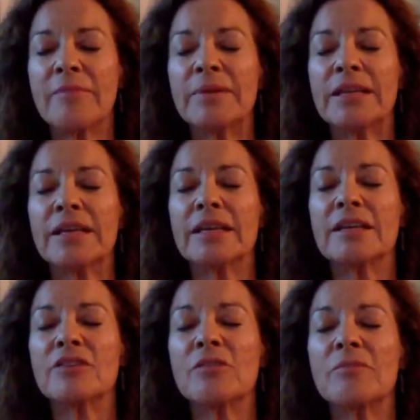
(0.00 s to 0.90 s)

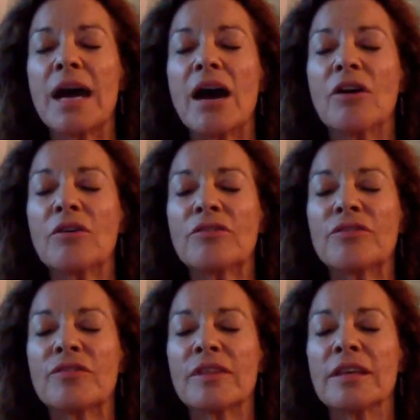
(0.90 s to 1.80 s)
happening in your mouth,
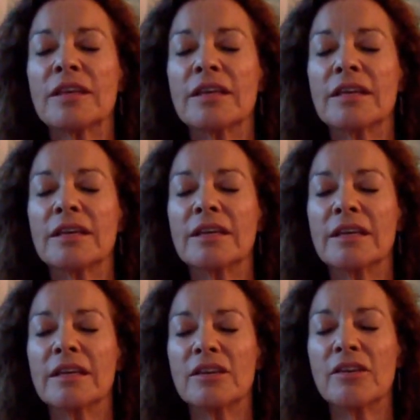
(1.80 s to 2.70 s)

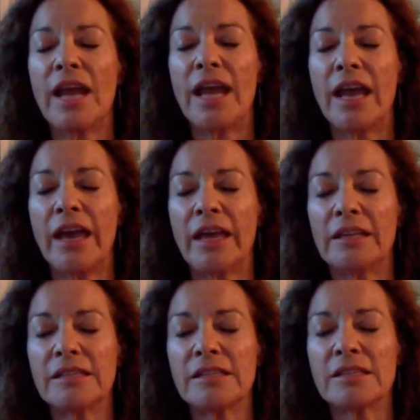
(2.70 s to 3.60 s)
in your hands,